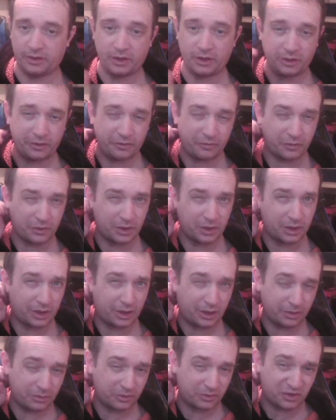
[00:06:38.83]
for, I
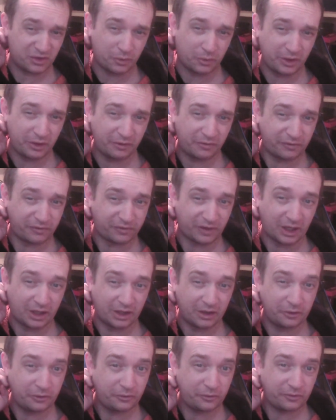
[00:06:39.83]
think it was
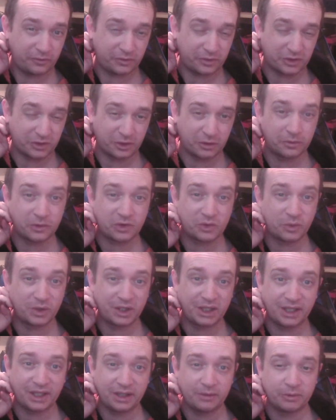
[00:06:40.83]
25, so
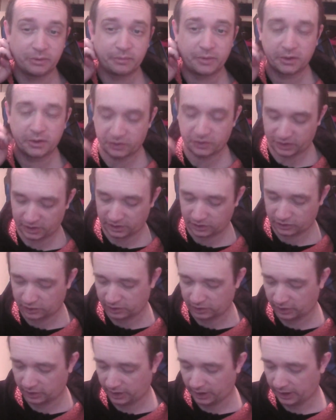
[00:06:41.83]
28 with
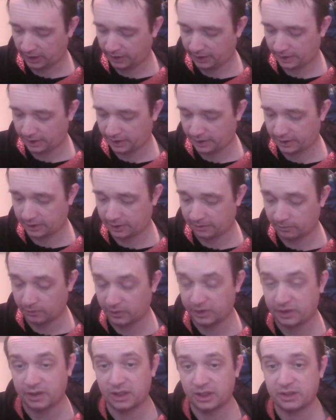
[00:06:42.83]
postage.
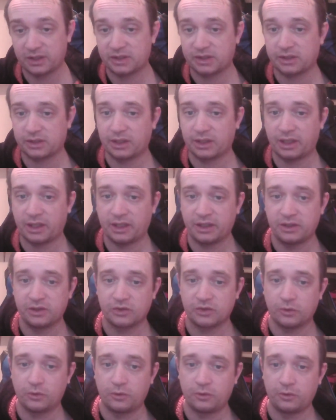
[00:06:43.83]
With this, that
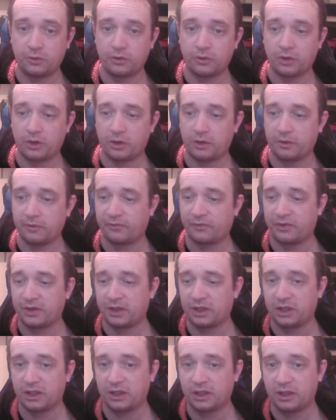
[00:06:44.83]
is all of
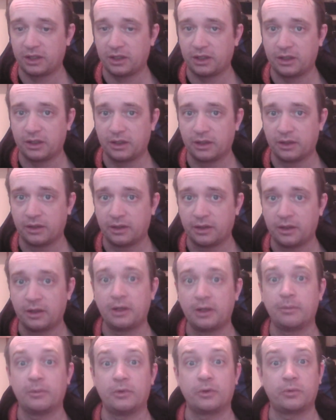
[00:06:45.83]
the
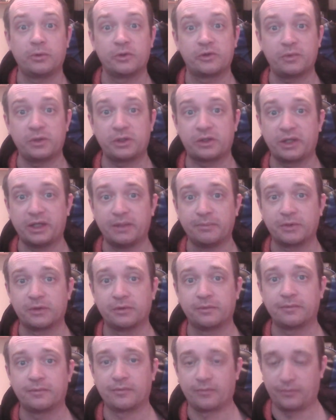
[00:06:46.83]
Pokemon Switch games.
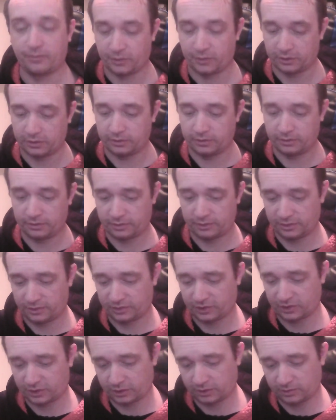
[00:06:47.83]
Well,
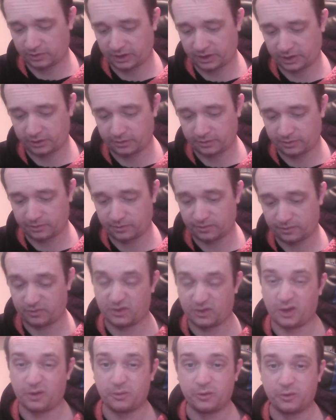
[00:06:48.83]
so I
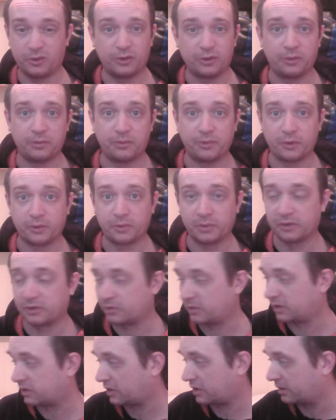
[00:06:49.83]
own all the Pokemon
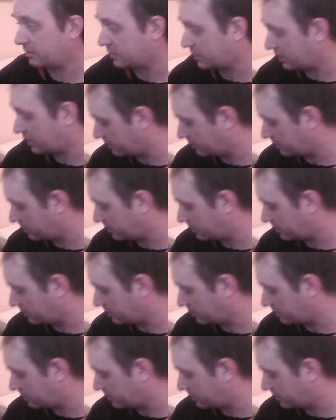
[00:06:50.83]
Switch games now.